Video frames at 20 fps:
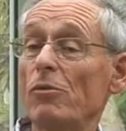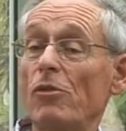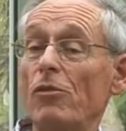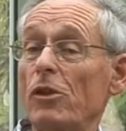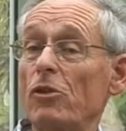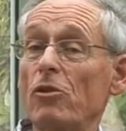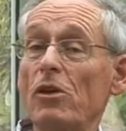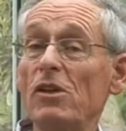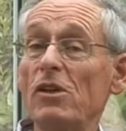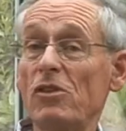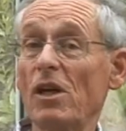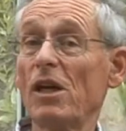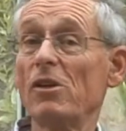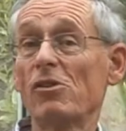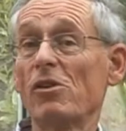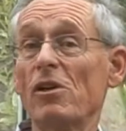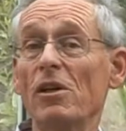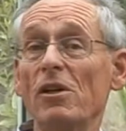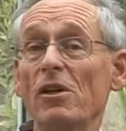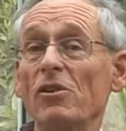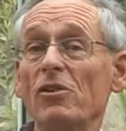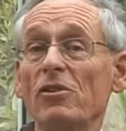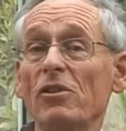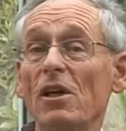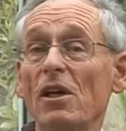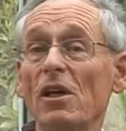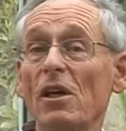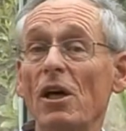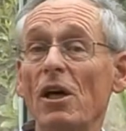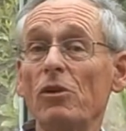I mean, for three centuries,
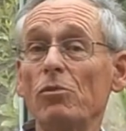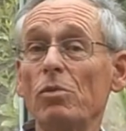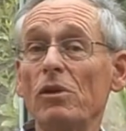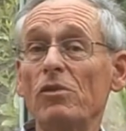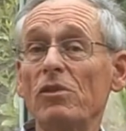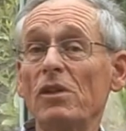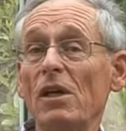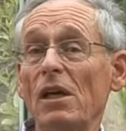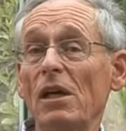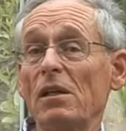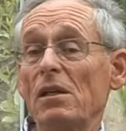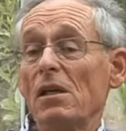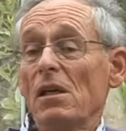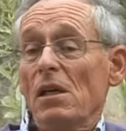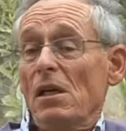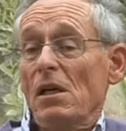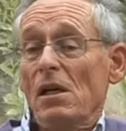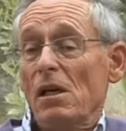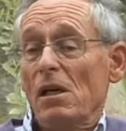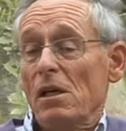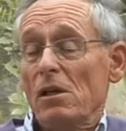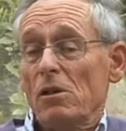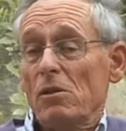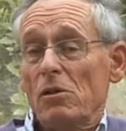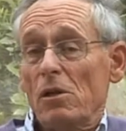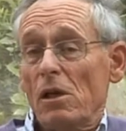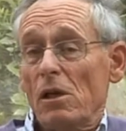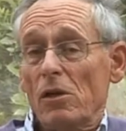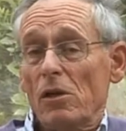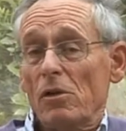as we've said, uh,
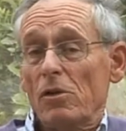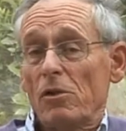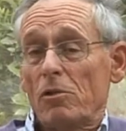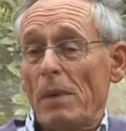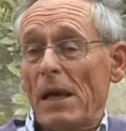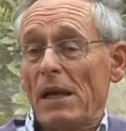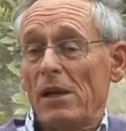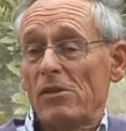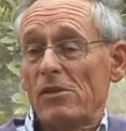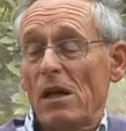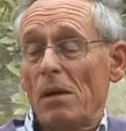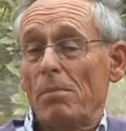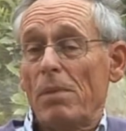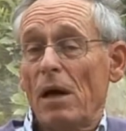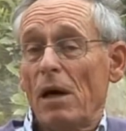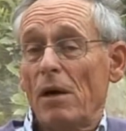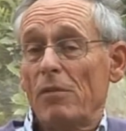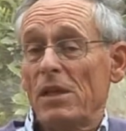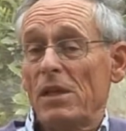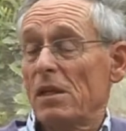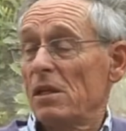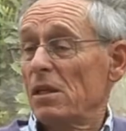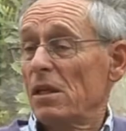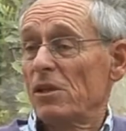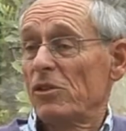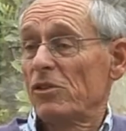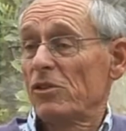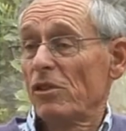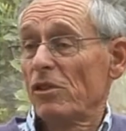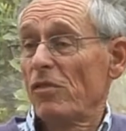you know, the Spanish Empire of the
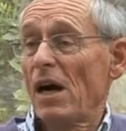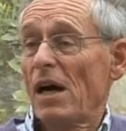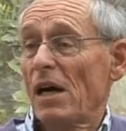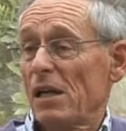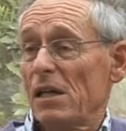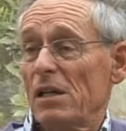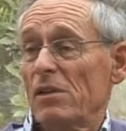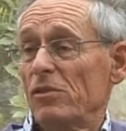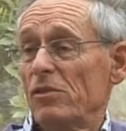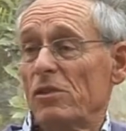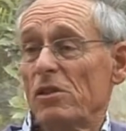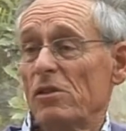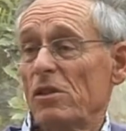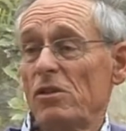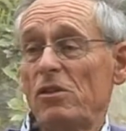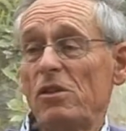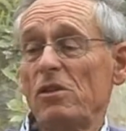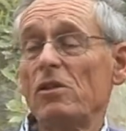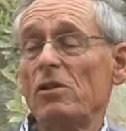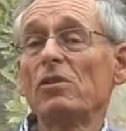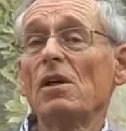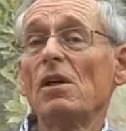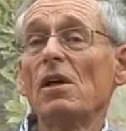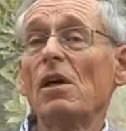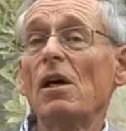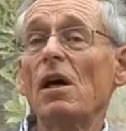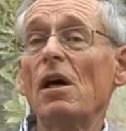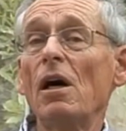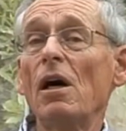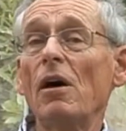Indies survives. And this is
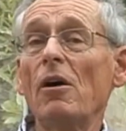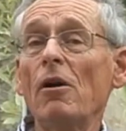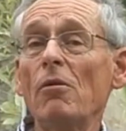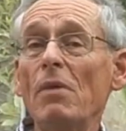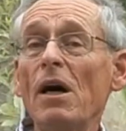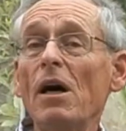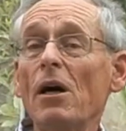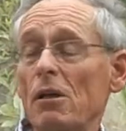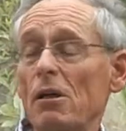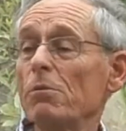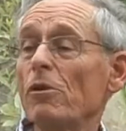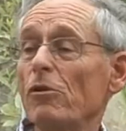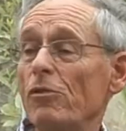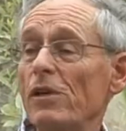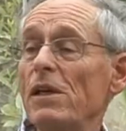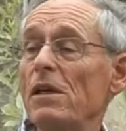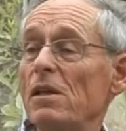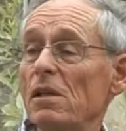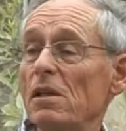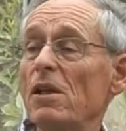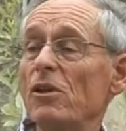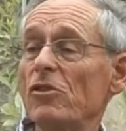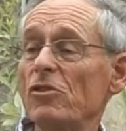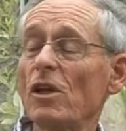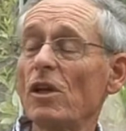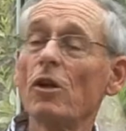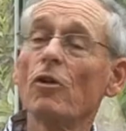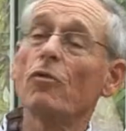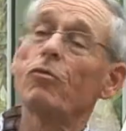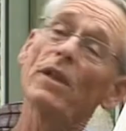a, a remarkable feat in
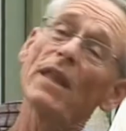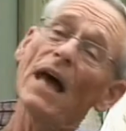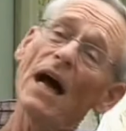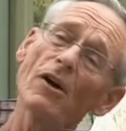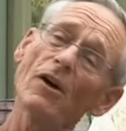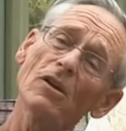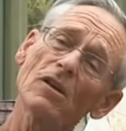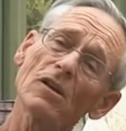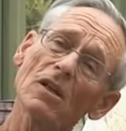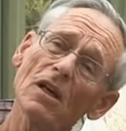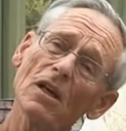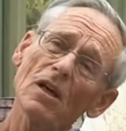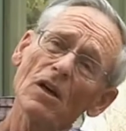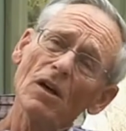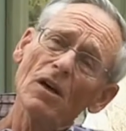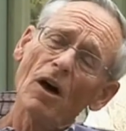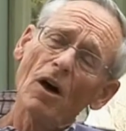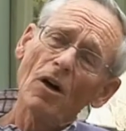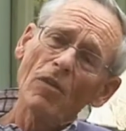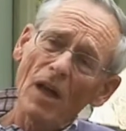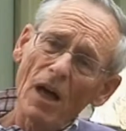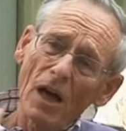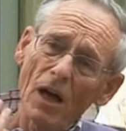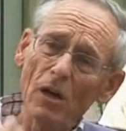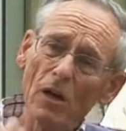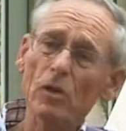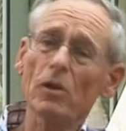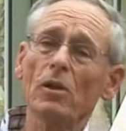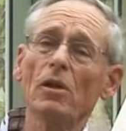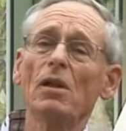itself, without, on the
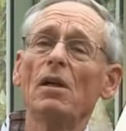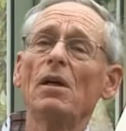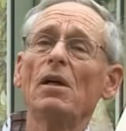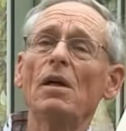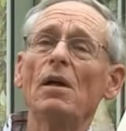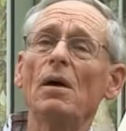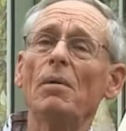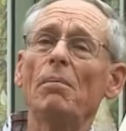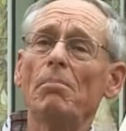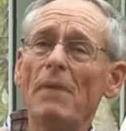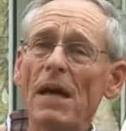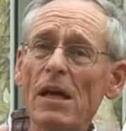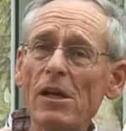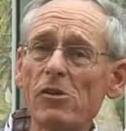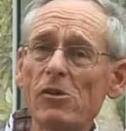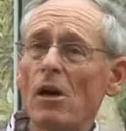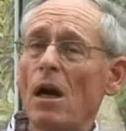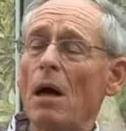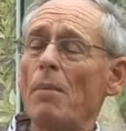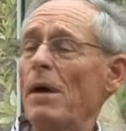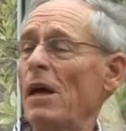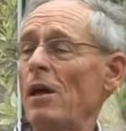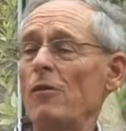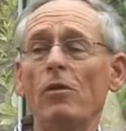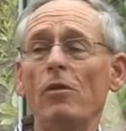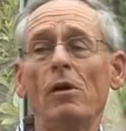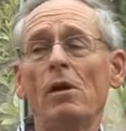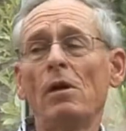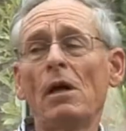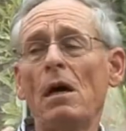whole, major
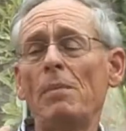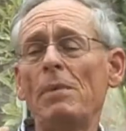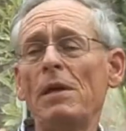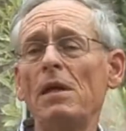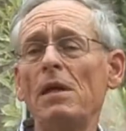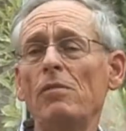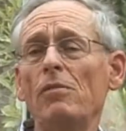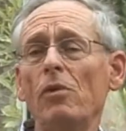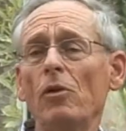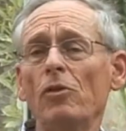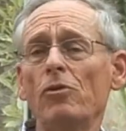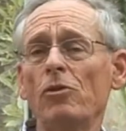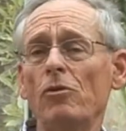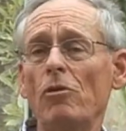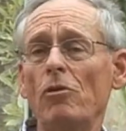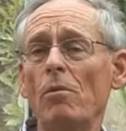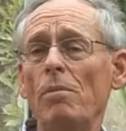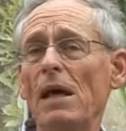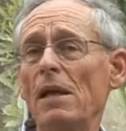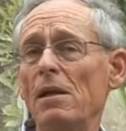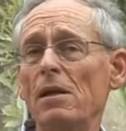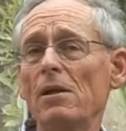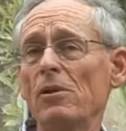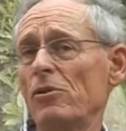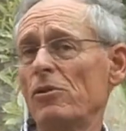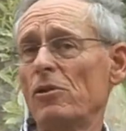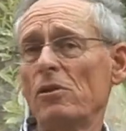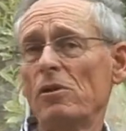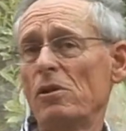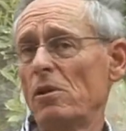upheav upheavals and
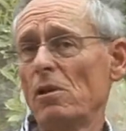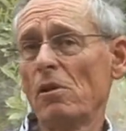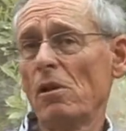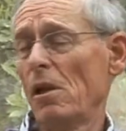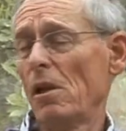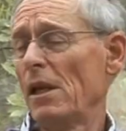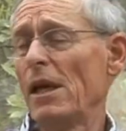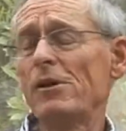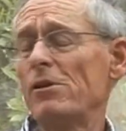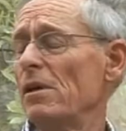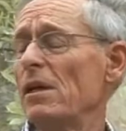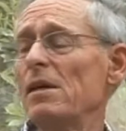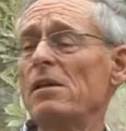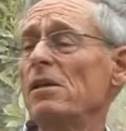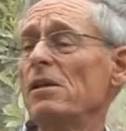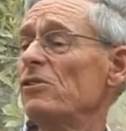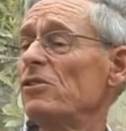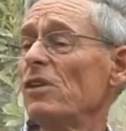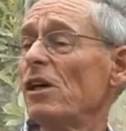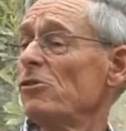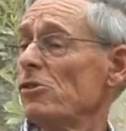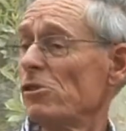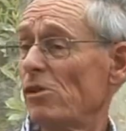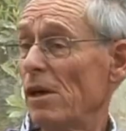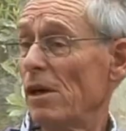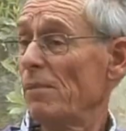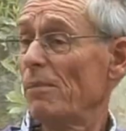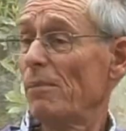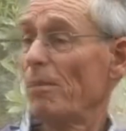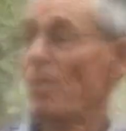rebellions until the later eighteenth century.